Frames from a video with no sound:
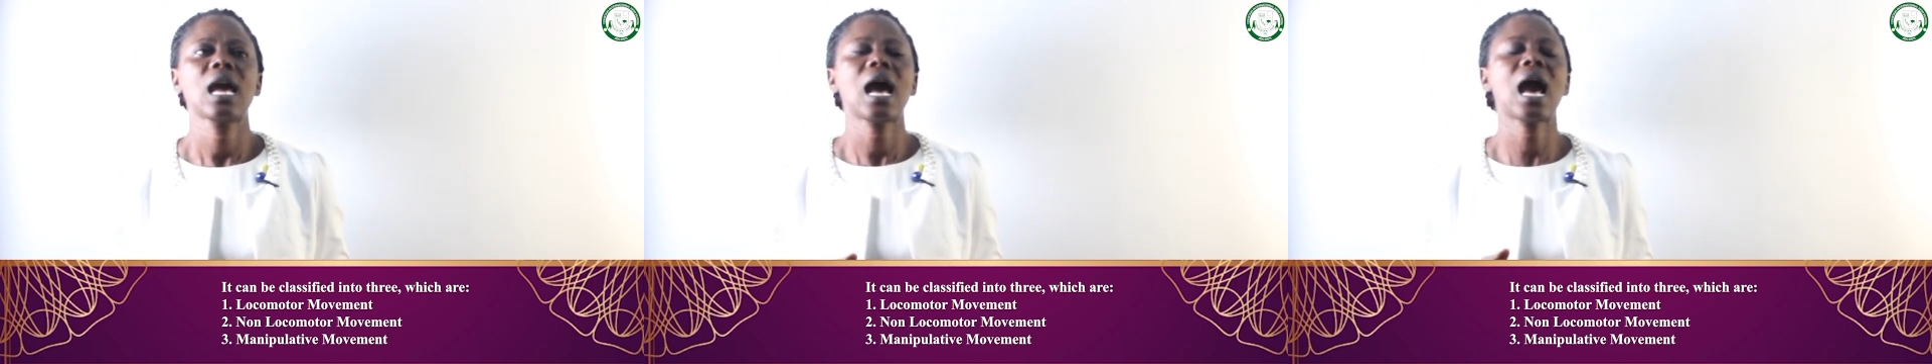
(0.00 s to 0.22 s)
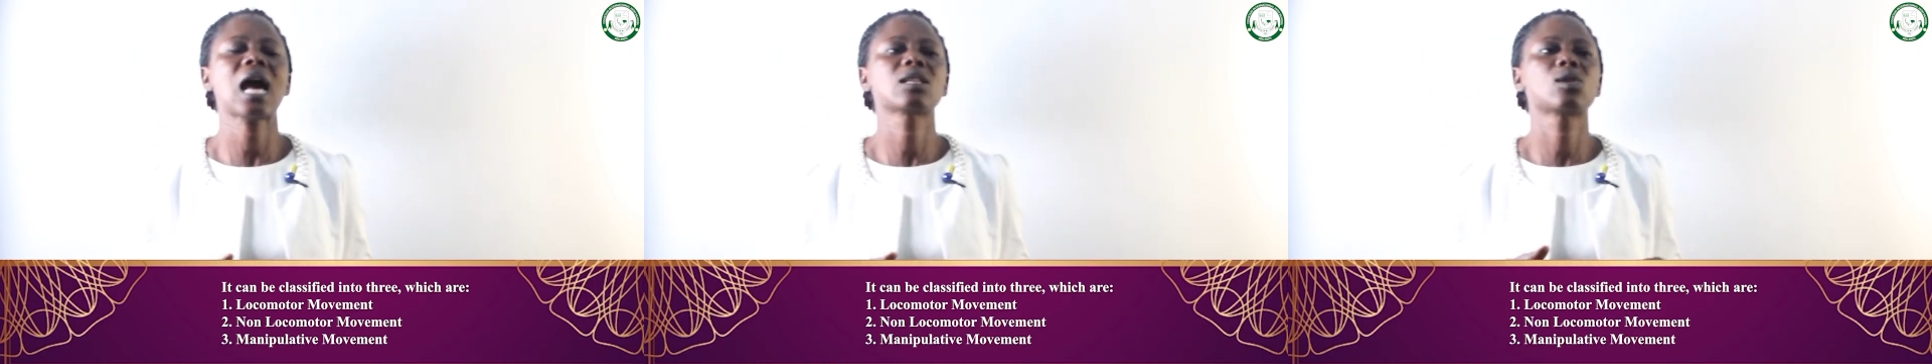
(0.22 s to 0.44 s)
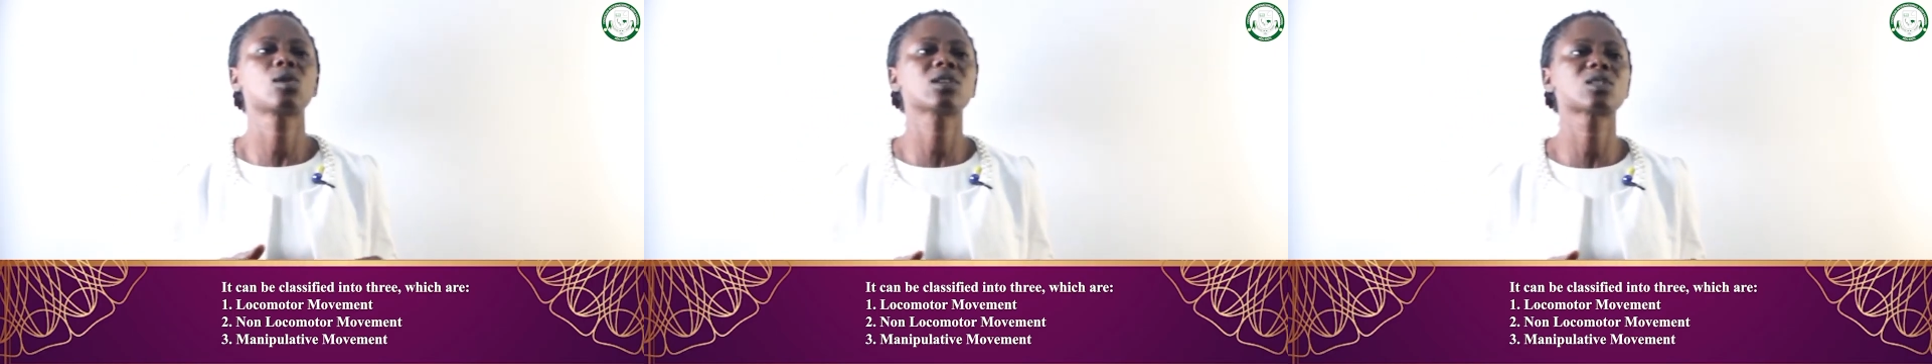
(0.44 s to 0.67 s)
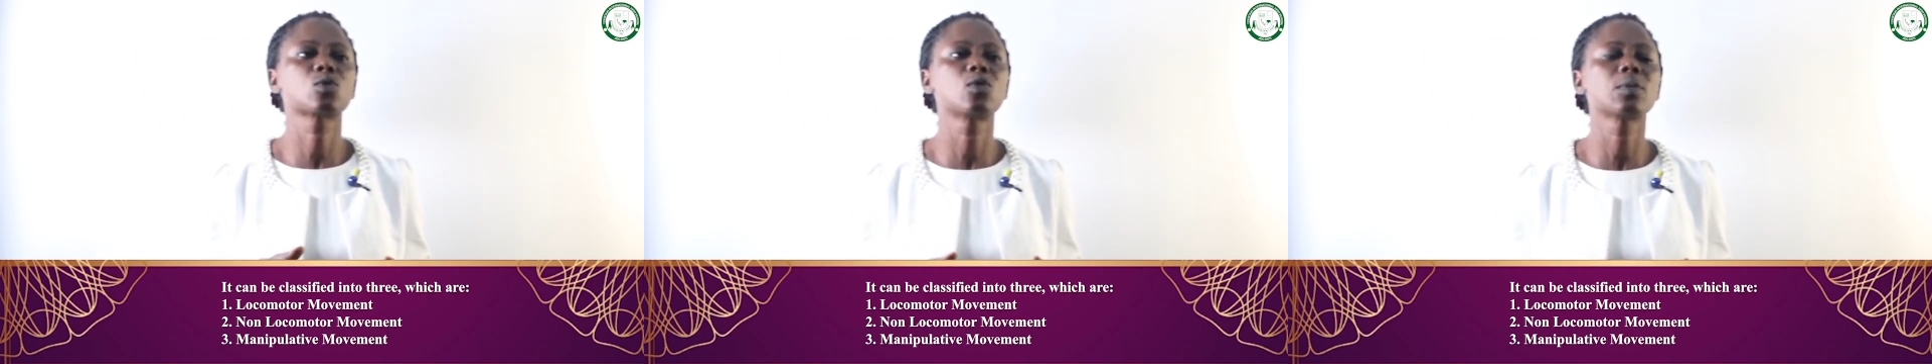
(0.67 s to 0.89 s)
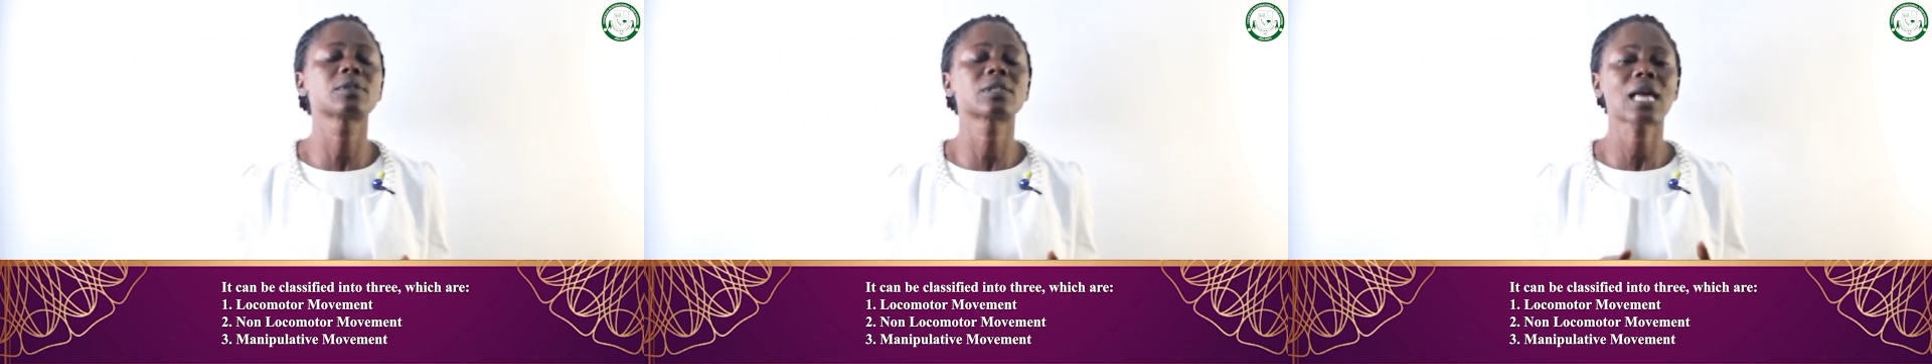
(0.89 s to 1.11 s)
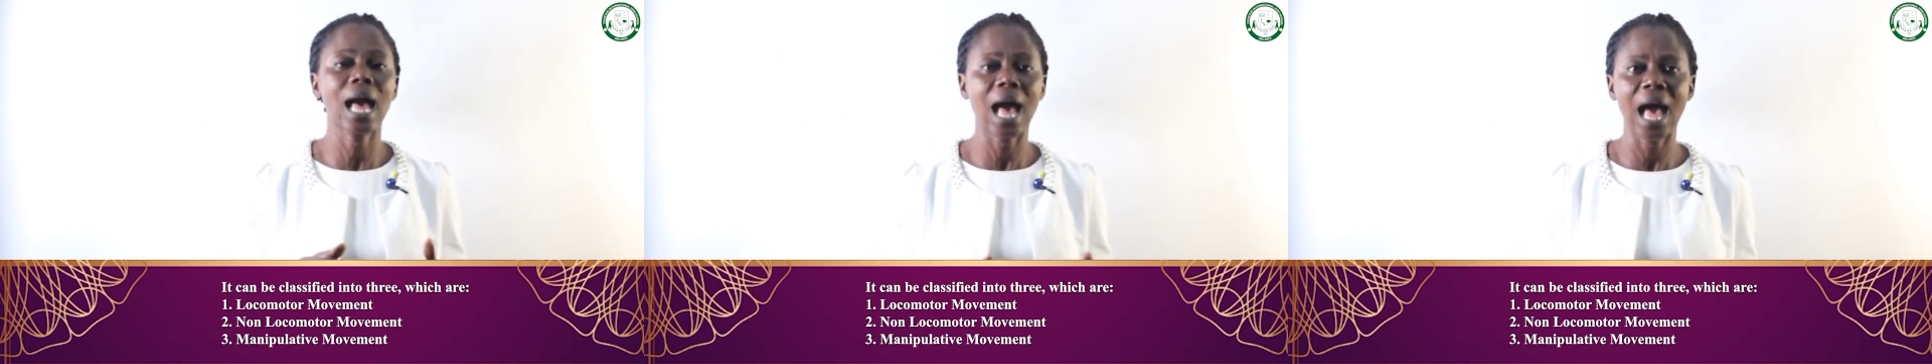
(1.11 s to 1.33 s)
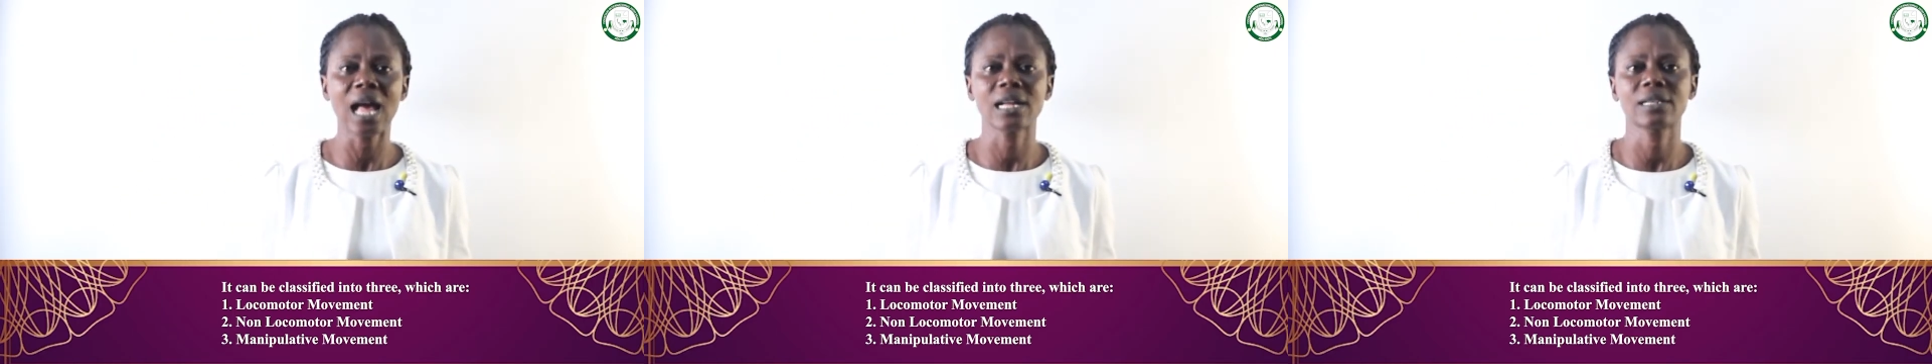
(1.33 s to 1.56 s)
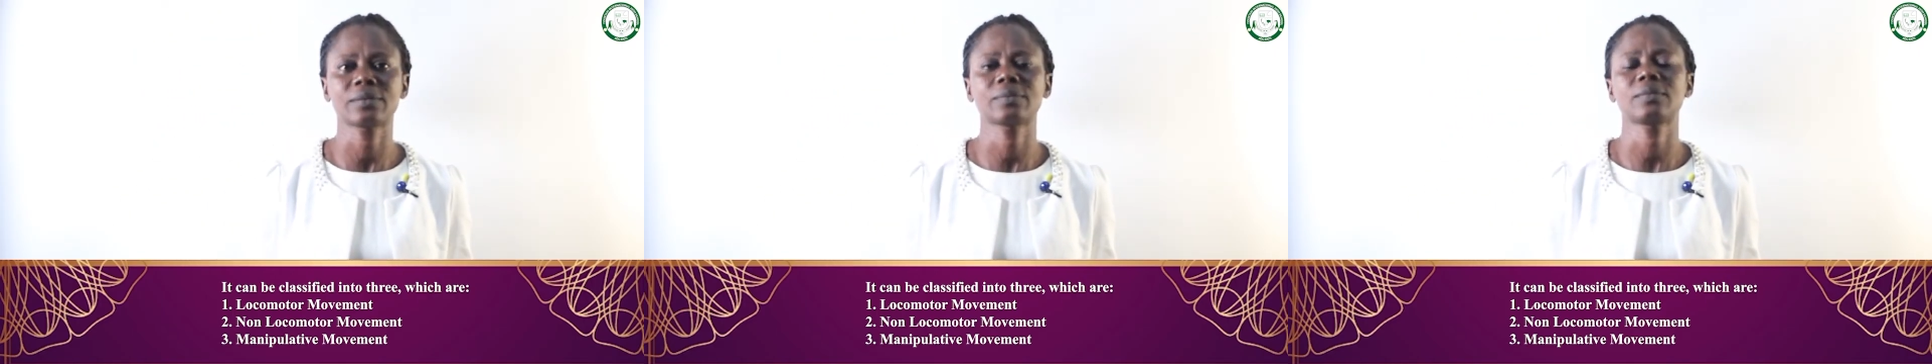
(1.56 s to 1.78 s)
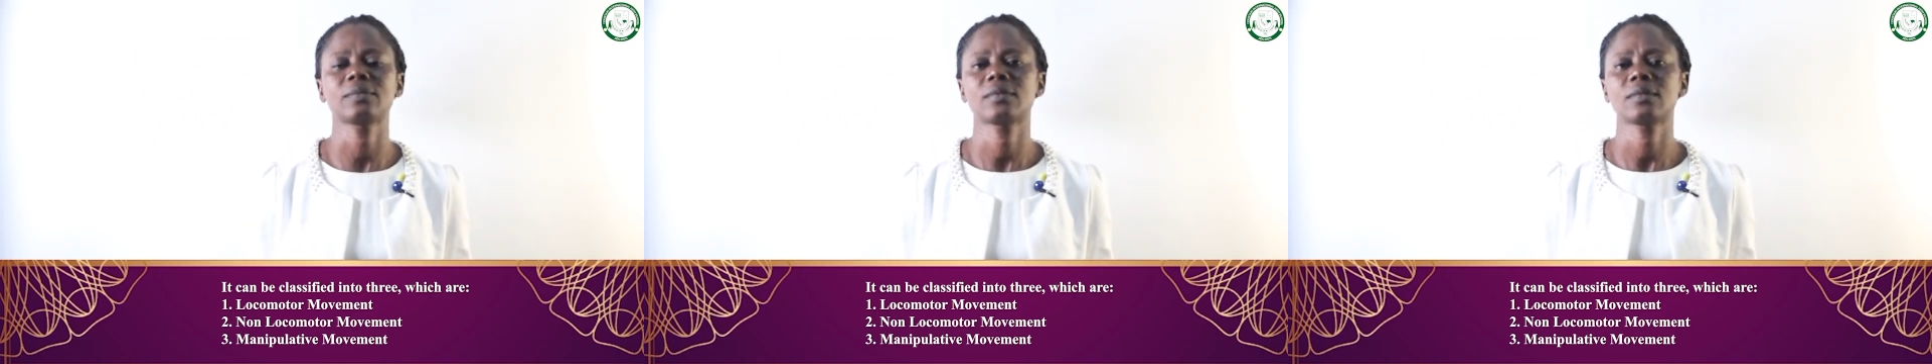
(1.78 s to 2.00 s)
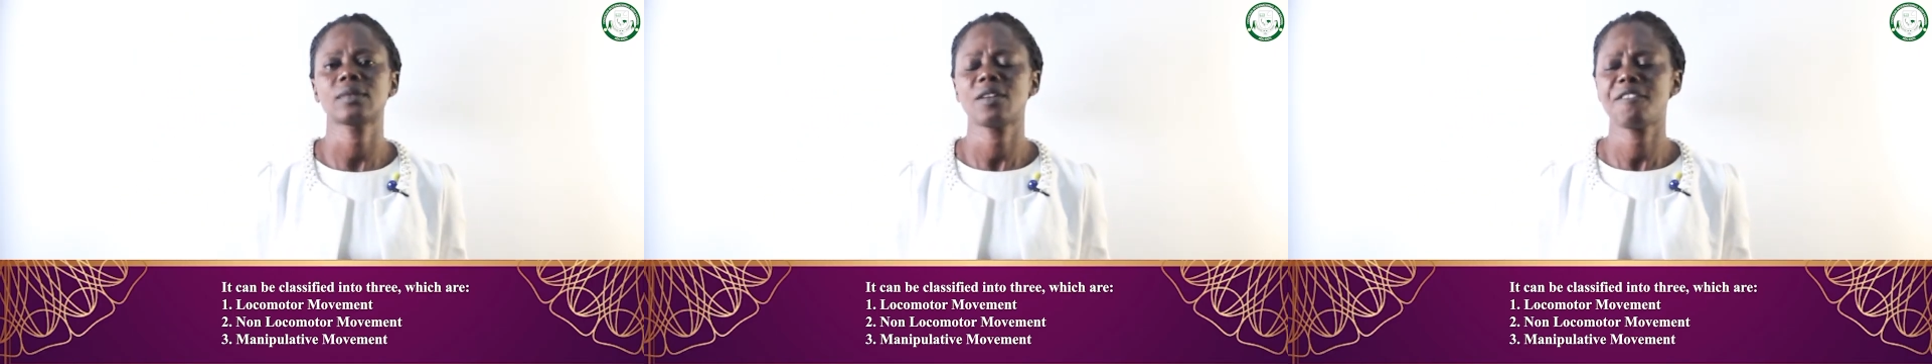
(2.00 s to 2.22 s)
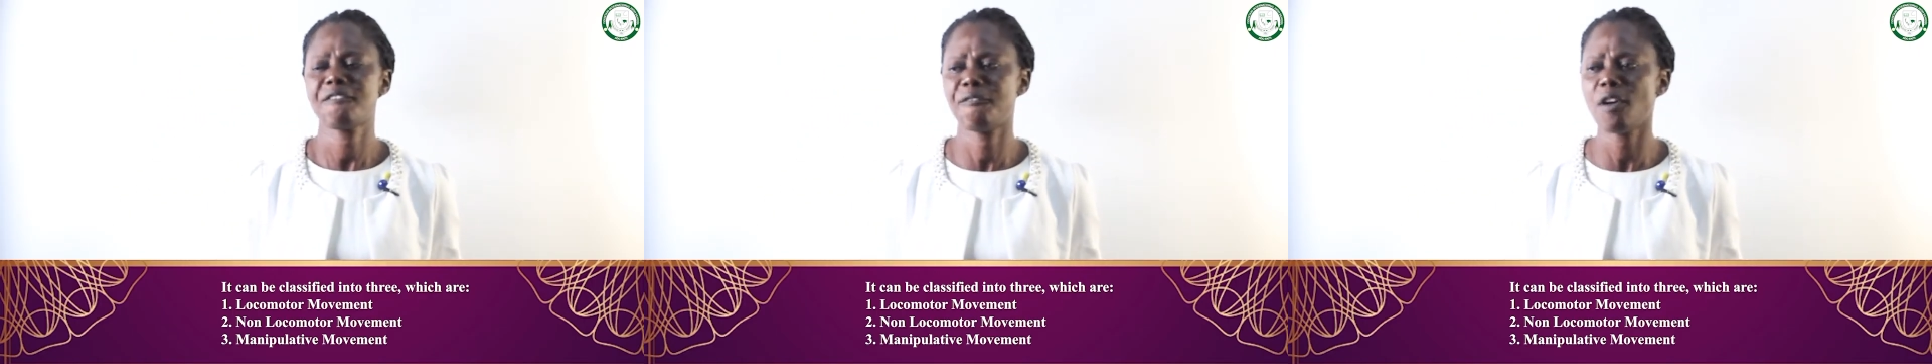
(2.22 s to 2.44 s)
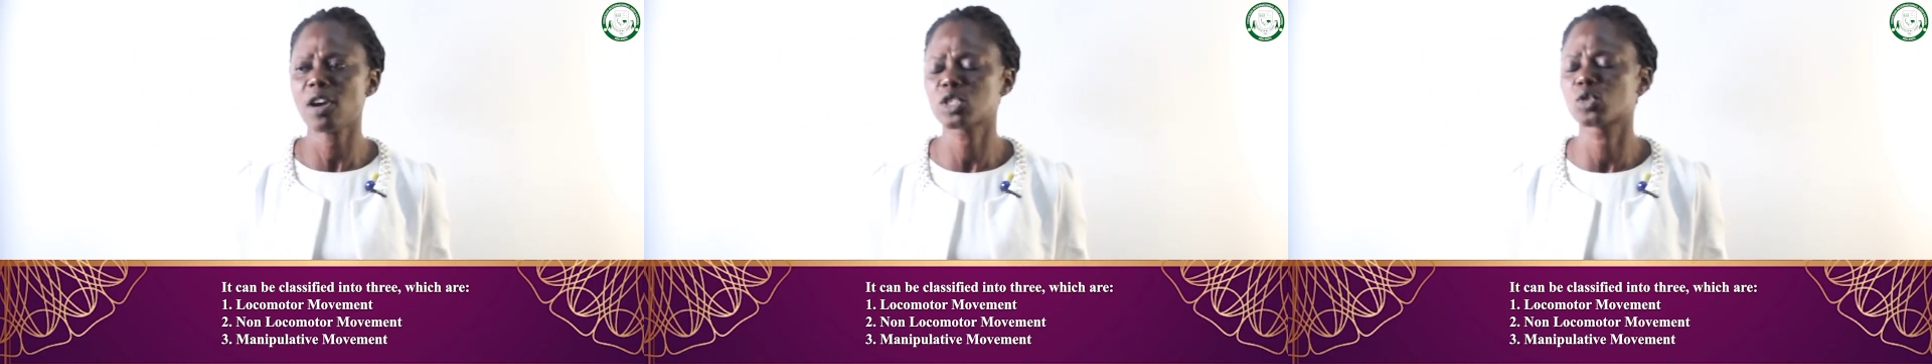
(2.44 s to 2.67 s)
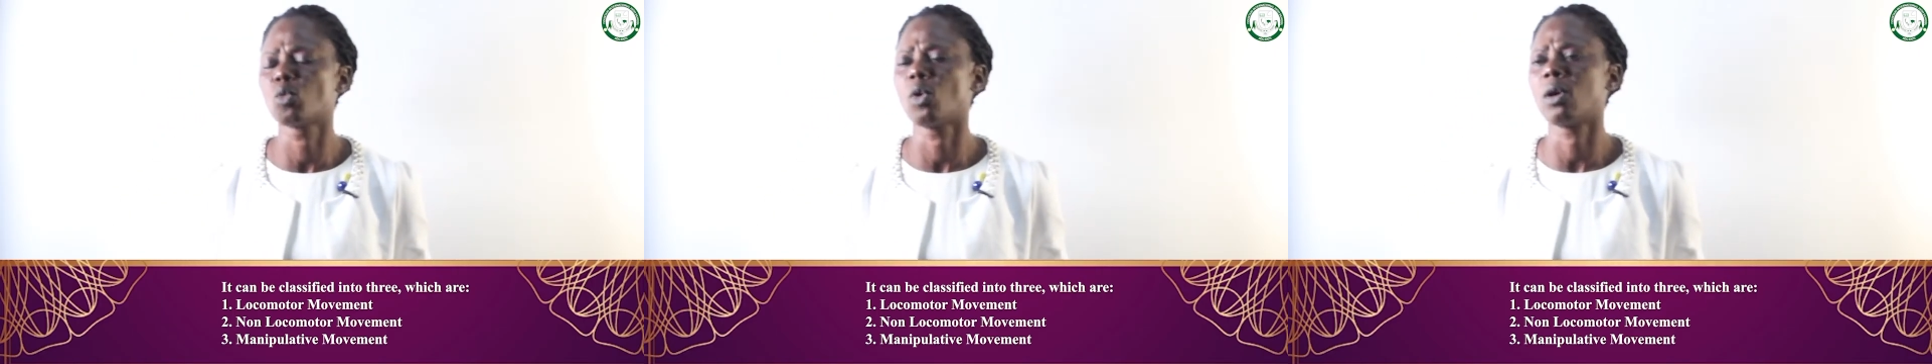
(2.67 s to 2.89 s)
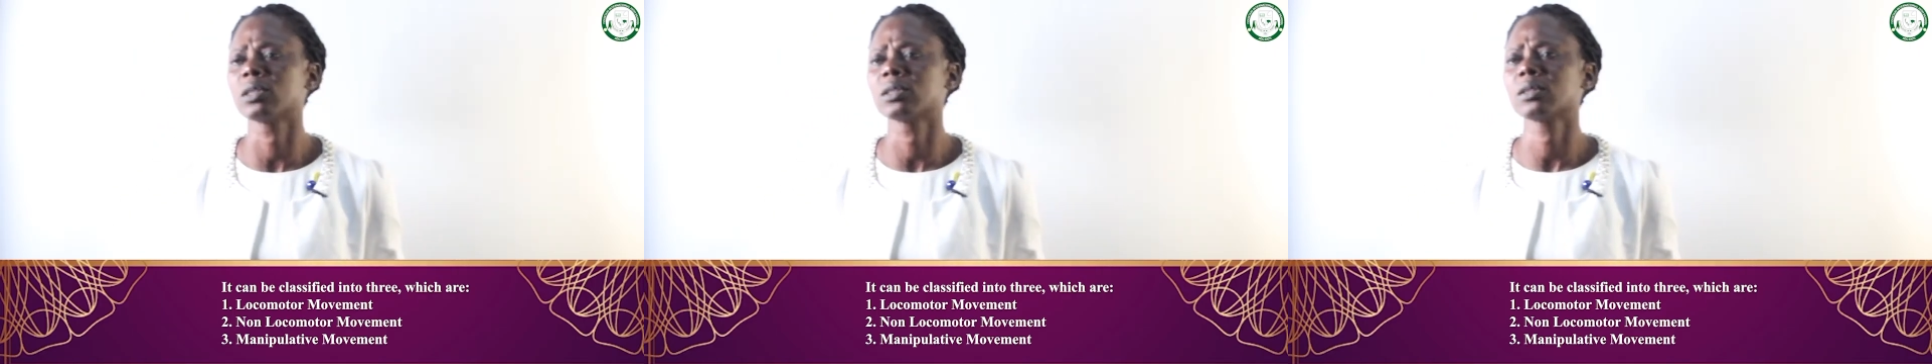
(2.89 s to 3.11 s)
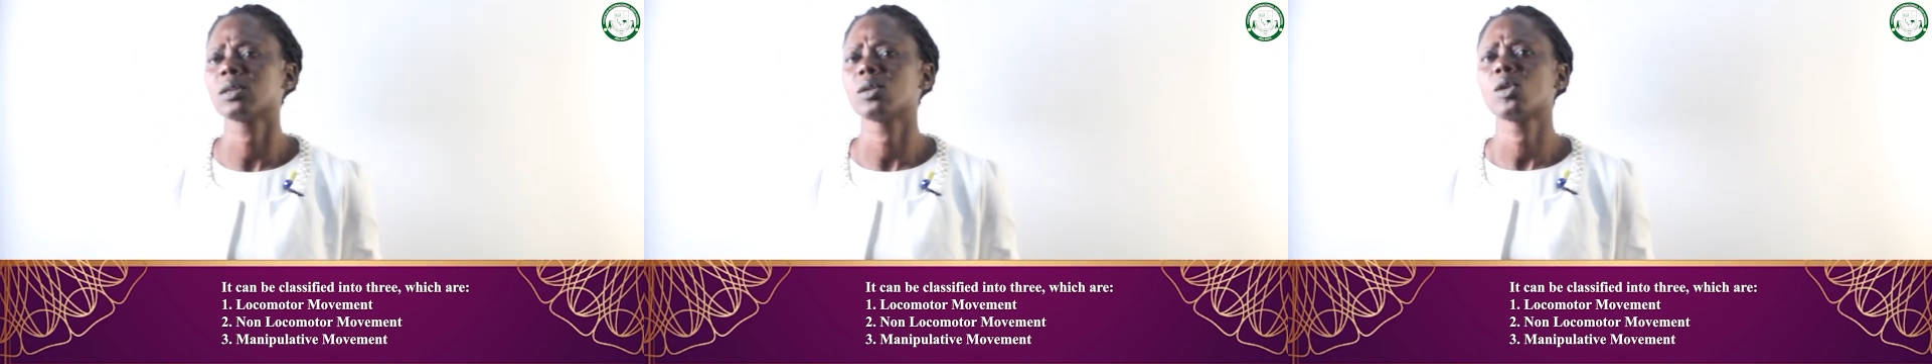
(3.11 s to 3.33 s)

And those groups are, first one,